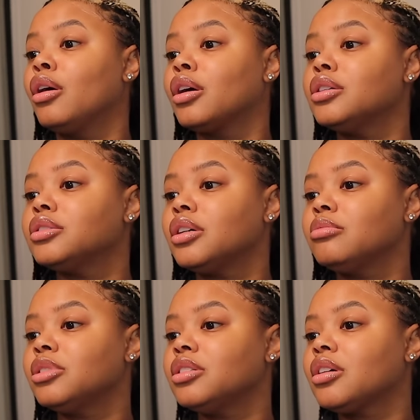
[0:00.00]
because
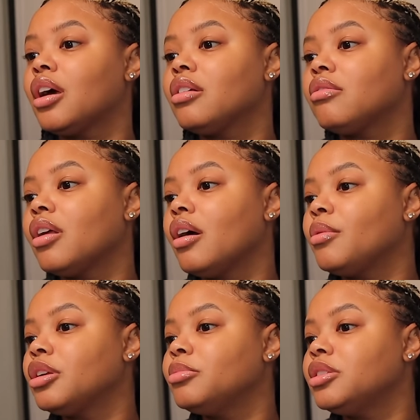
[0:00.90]
I'm like, I do not
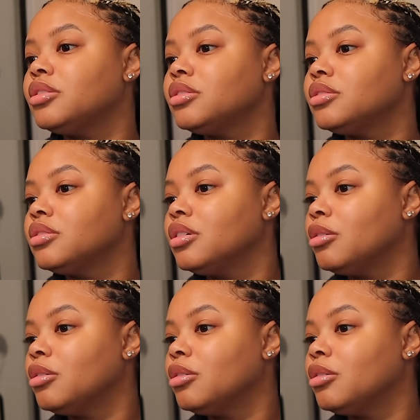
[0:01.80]
want to be